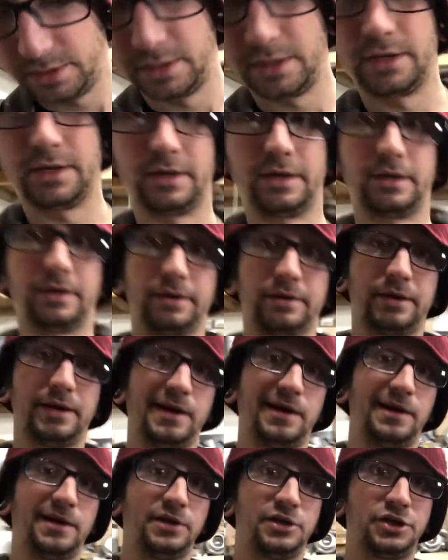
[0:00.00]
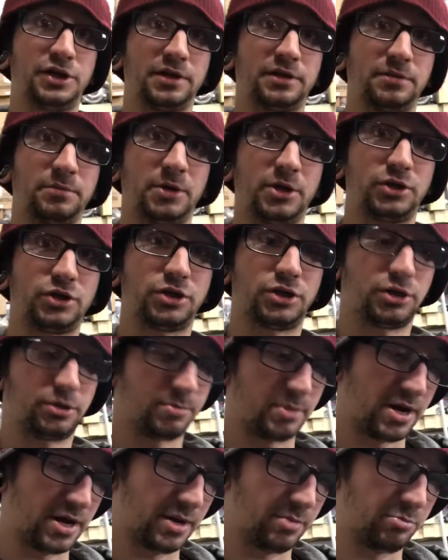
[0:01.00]
and check to make sure
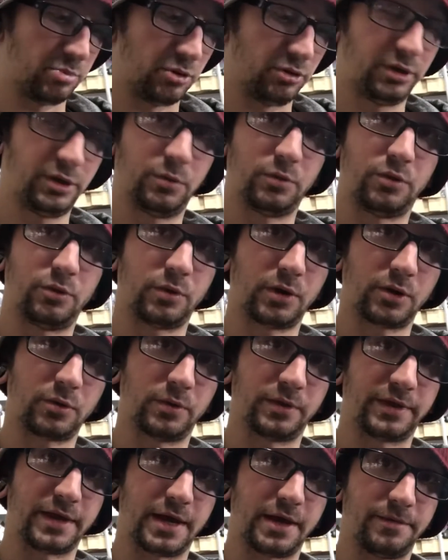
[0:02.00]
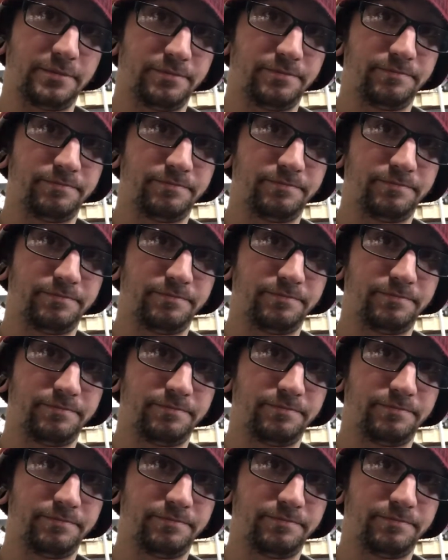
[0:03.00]
my pulley will work with that.